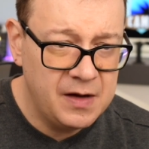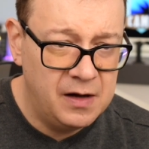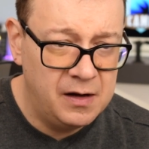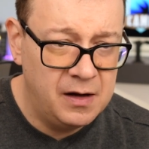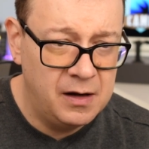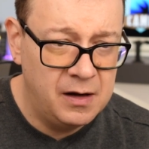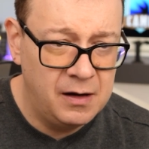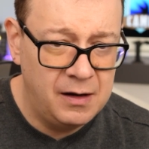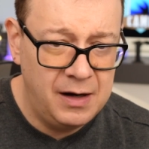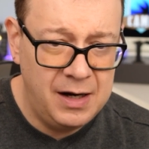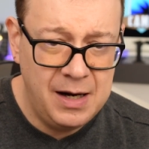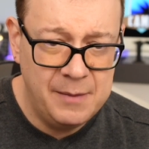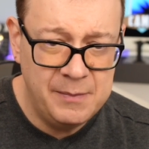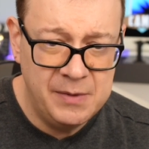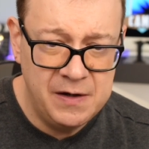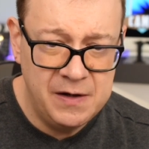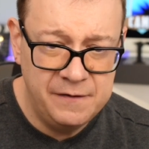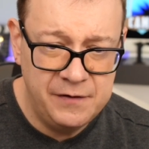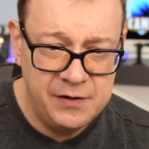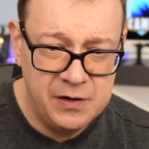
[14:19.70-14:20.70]
uh,
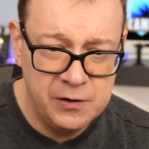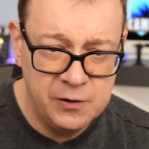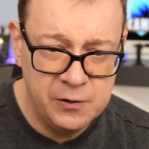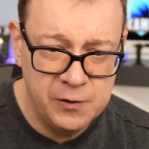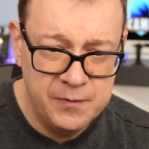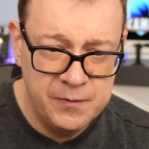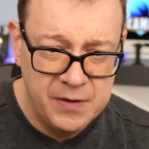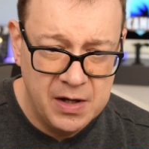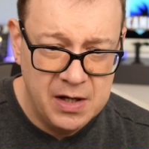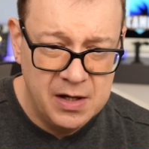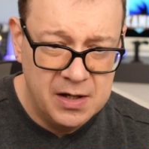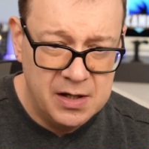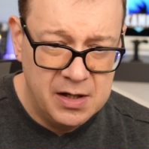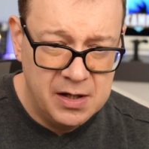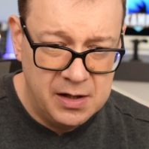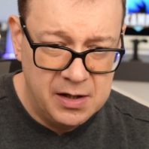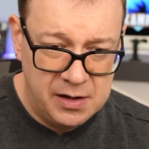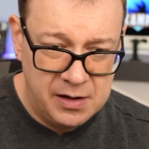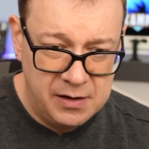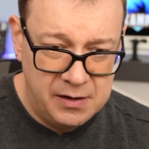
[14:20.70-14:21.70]
lemon view,
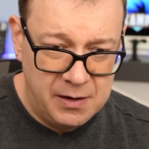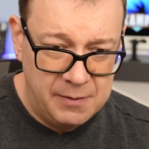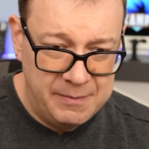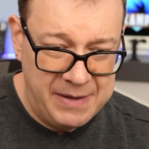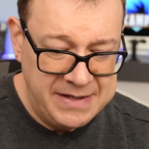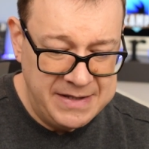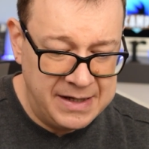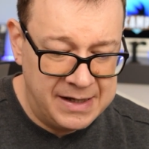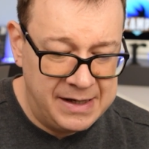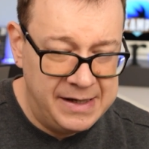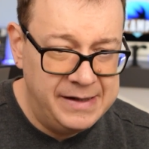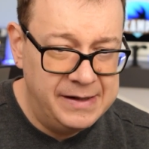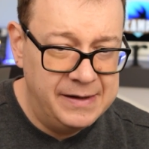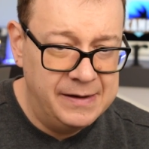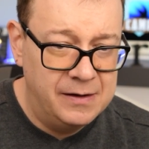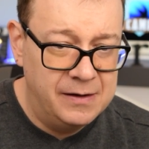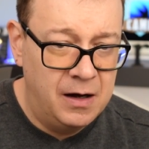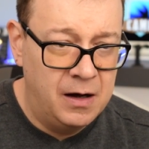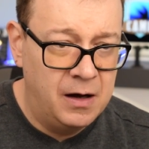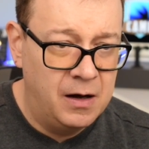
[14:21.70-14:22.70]
basically
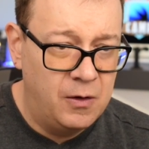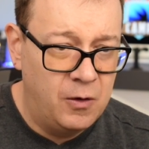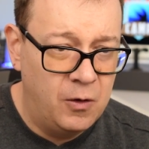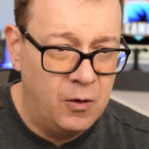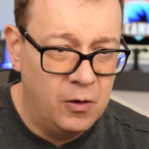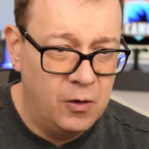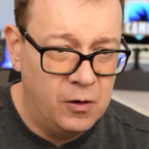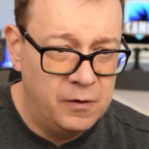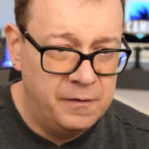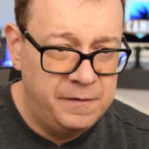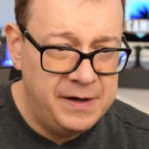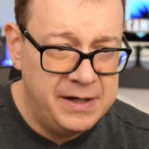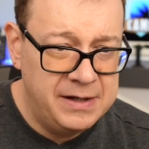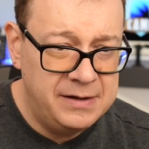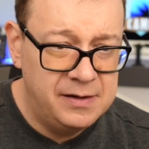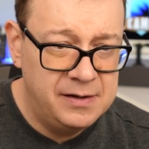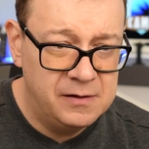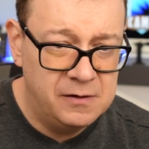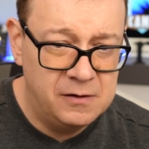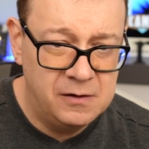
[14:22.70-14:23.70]
uh, all of
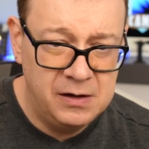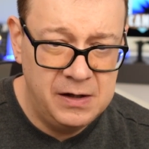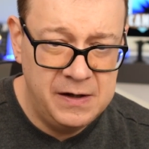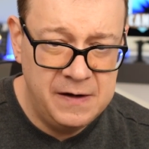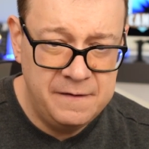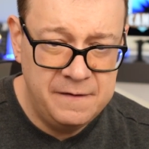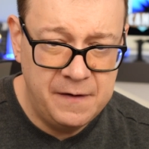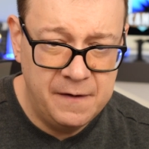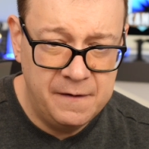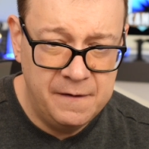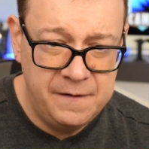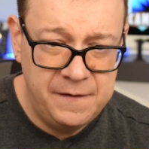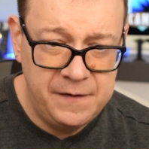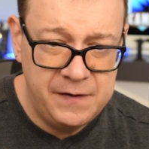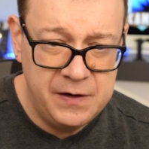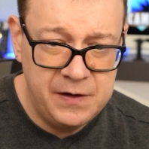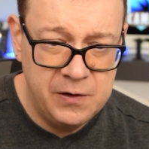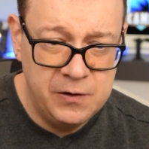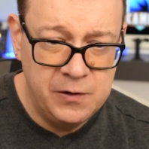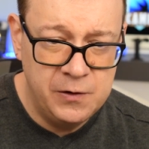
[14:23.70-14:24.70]
it, olive
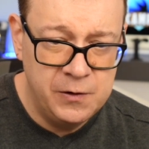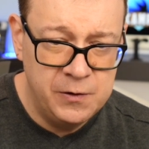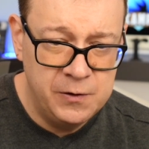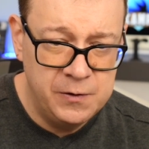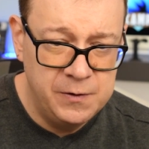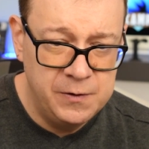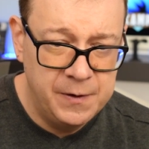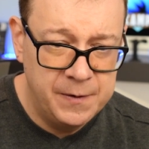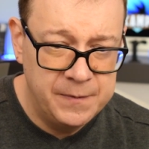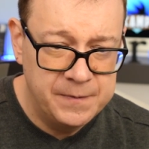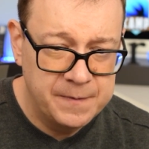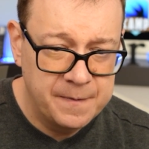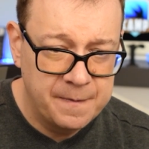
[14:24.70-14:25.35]
view,